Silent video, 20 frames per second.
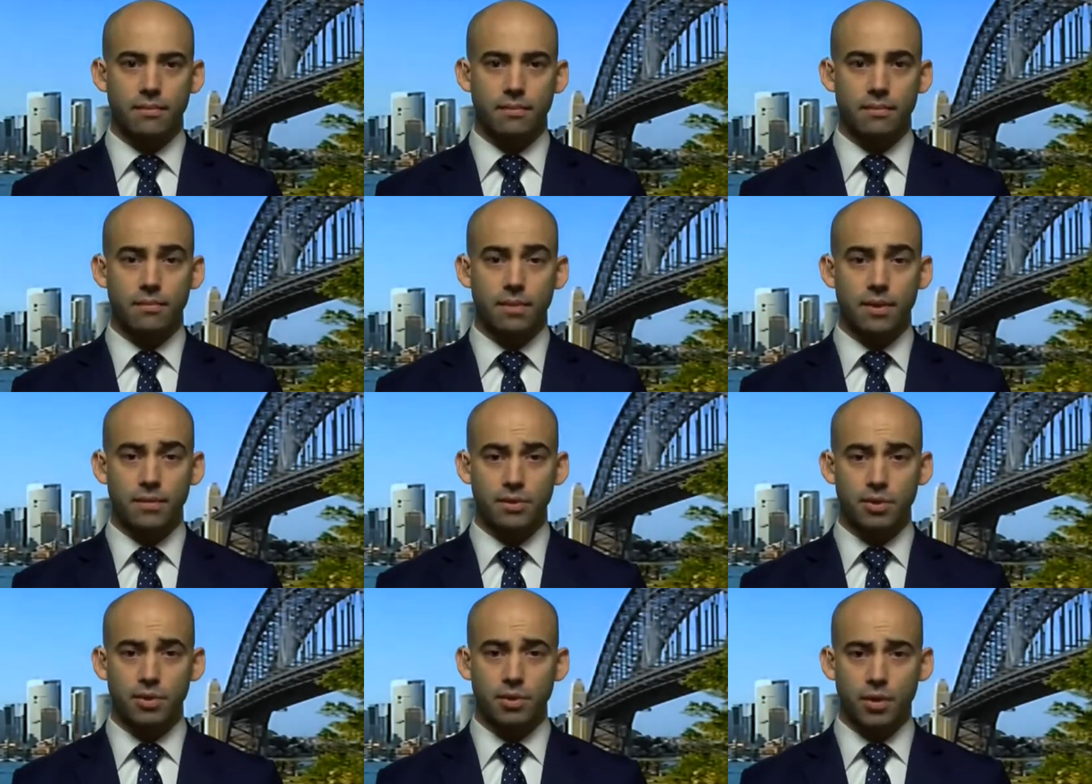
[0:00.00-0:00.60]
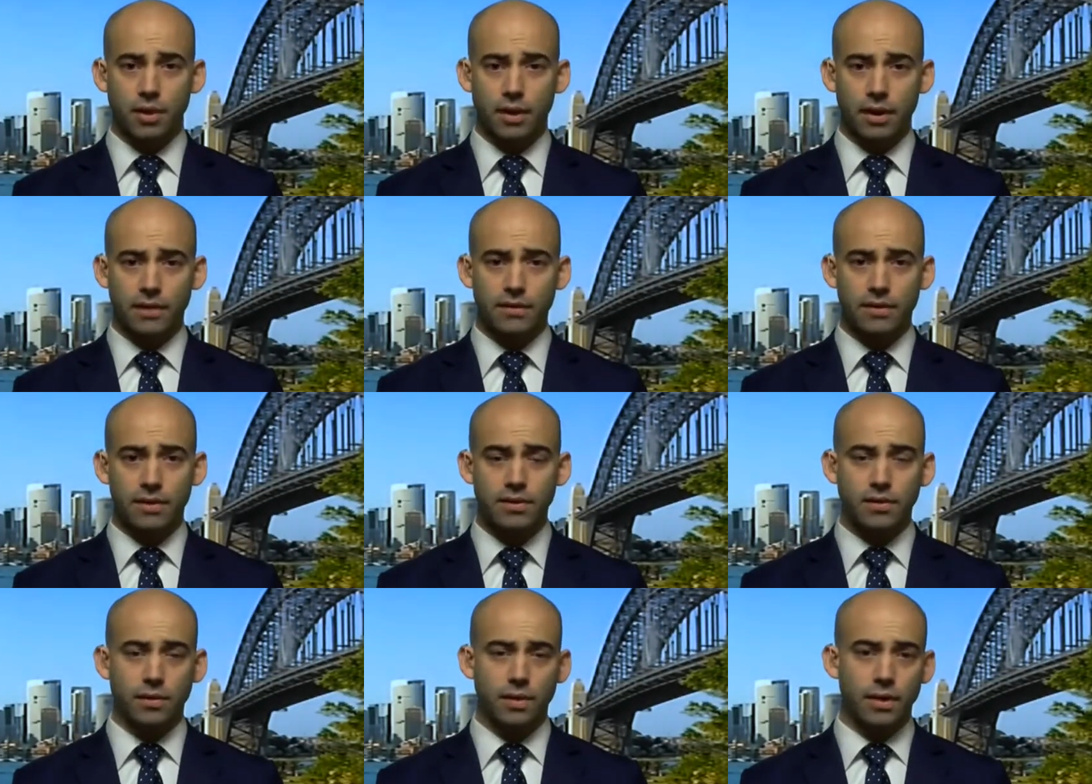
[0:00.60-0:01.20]
the majority of
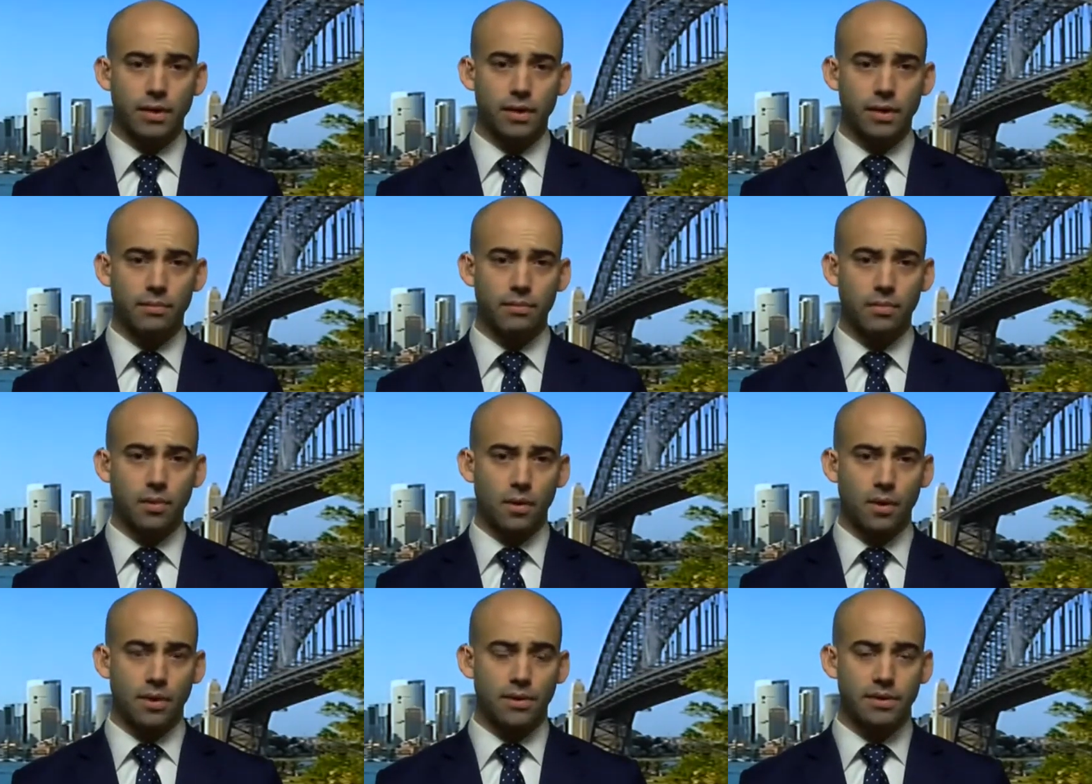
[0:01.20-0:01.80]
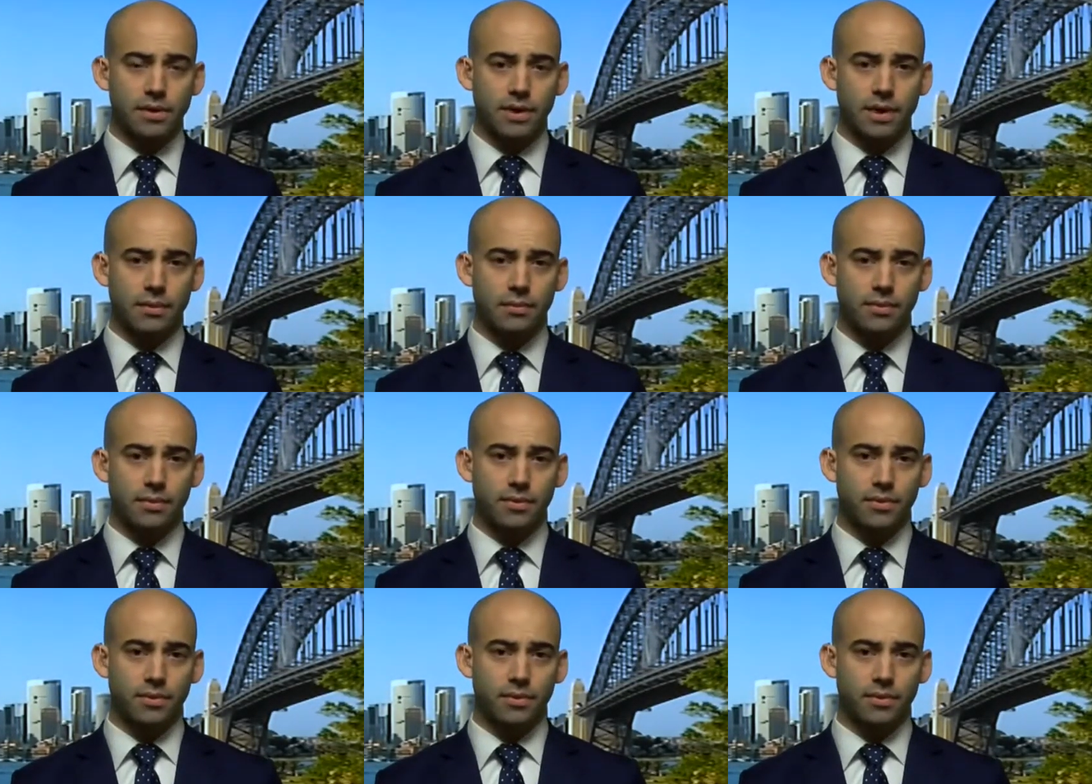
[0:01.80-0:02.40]
its oil imports come
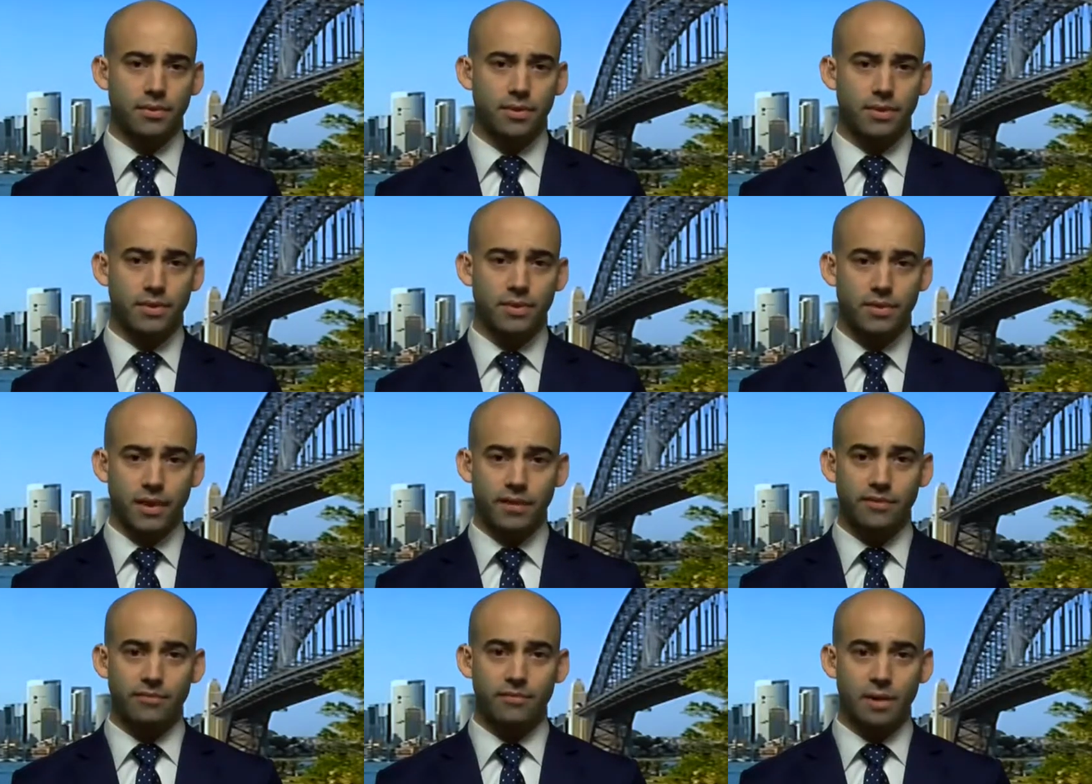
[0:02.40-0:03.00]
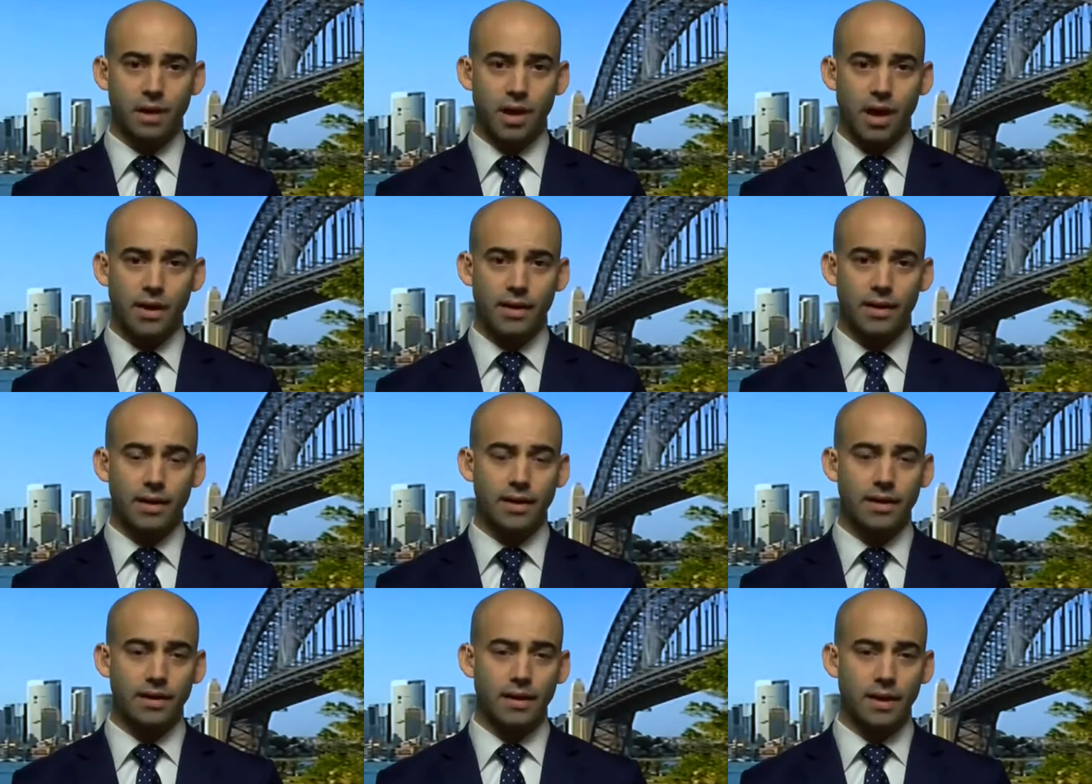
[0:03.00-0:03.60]
through the Strait of Malacca,